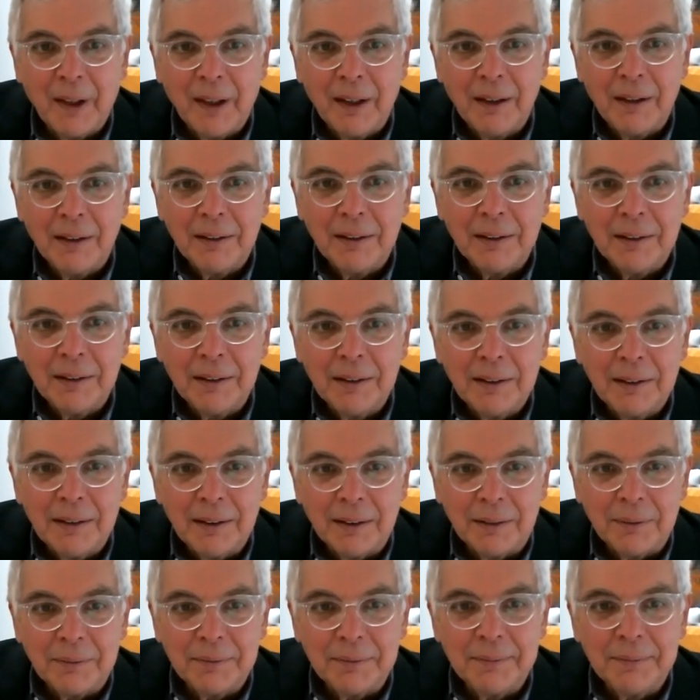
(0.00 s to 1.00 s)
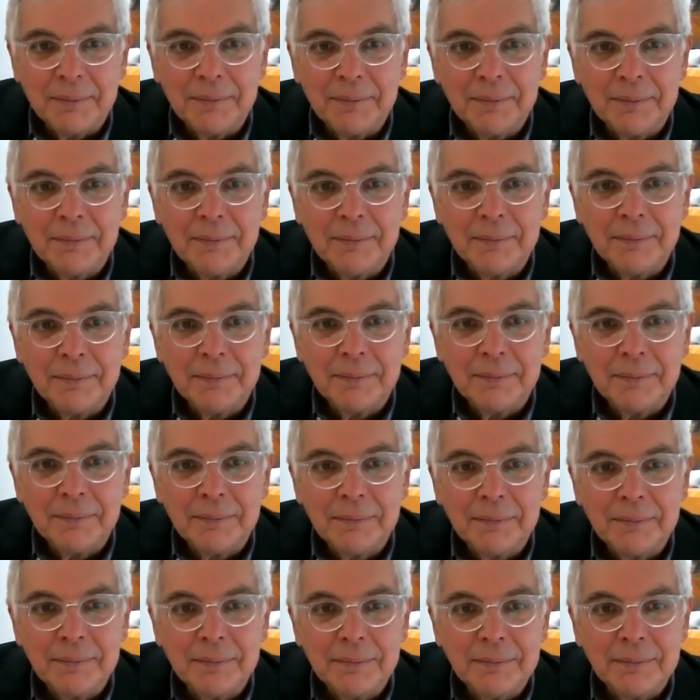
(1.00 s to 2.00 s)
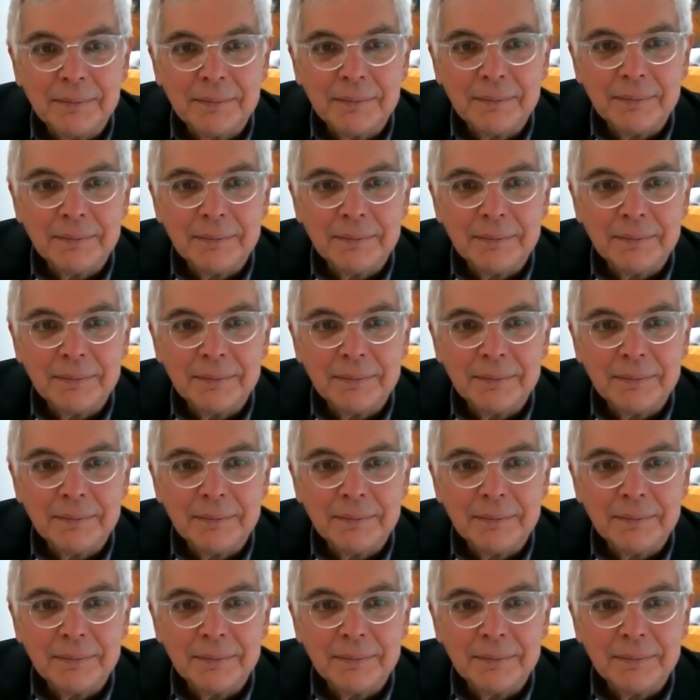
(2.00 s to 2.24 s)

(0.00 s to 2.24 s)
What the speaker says: Nothing is said.